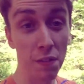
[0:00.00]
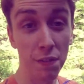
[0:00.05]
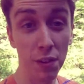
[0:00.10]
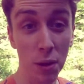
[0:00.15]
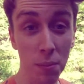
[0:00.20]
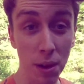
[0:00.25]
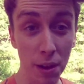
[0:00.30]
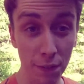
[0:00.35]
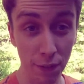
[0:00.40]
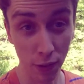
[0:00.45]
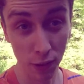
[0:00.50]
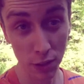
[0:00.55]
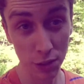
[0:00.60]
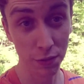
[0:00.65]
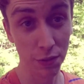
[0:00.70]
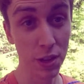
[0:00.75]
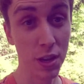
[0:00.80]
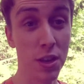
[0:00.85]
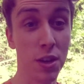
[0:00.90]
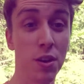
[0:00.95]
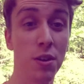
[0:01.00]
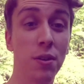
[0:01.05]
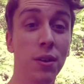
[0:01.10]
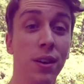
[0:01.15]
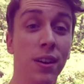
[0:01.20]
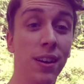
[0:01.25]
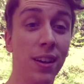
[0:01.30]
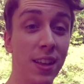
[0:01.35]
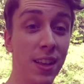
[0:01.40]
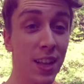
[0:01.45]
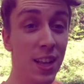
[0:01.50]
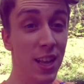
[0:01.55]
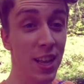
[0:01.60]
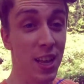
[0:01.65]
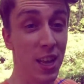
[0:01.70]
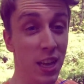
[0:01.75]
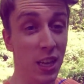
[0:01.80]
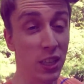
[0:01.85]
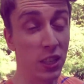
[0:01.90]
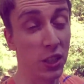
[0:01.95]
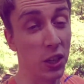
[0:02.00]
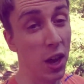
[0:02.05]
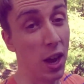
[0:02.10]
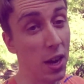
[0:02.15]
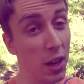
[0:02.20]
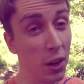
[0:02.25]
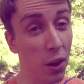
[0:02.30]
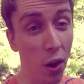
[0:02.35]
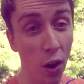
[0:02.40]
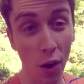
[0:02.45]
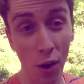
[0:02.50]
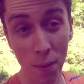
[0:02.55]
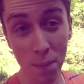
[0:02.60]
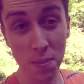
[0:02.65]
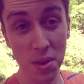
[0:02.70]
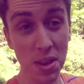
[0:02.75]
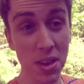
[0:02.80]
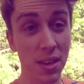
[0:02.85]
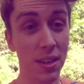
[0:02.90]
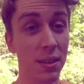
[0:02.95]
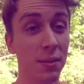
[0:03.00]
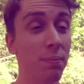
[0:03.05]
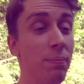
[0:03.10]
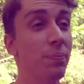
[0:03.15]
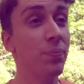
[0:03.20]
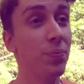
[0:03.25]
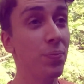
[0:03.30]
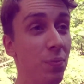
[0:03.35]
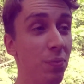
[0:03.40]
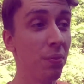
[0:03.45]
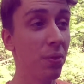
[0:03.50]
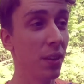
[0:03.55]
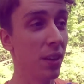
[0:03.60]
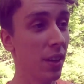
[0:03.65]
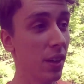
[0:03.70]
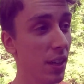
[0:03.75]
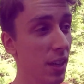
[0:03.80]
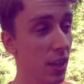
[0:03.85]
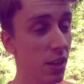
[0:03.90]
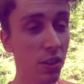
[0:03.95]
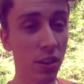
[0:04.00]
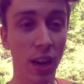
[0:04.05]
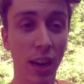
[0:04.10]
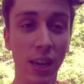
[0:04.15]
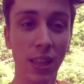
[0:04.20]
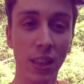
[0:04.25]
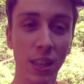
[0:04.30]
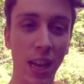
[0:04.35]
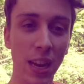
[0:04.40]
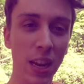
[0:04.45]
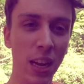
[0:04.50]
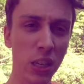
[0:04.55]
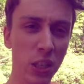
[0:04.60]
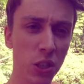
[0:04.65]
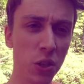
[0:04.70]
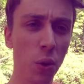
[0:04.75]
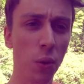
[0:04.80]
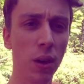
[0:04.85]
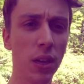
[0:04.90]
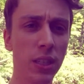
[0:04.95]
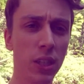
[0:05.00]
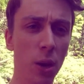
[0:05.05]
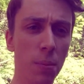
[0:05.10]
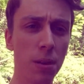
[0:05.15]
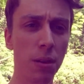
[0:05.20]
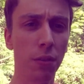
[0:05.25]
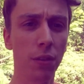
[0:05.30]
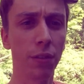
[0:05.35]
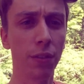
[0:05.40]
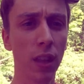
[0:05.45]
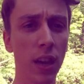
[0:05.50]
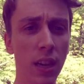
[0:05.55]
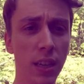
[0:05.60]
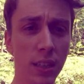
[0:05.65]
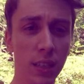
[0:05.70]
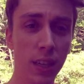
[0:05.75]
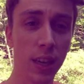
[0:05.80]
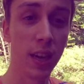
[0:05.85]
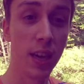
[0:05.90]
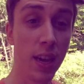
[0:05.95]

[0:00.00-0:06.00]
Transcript: I filmed my first video to kind of calm me and hear that, that nice noise, help me reflect.